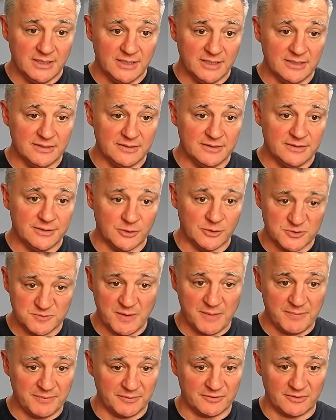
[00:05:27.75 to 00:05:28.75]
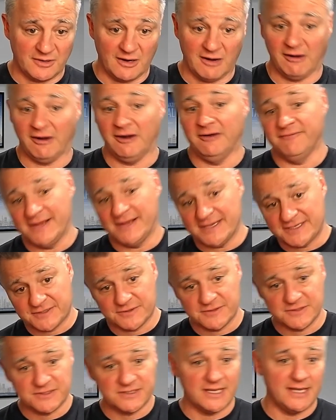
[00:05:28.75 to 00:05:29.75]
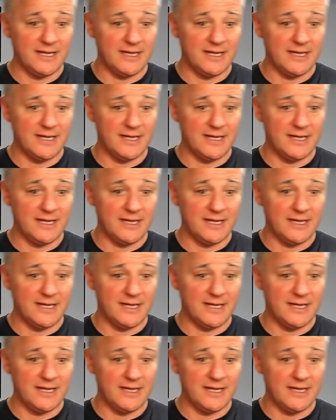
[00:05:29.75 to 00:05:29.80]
And those people are our investors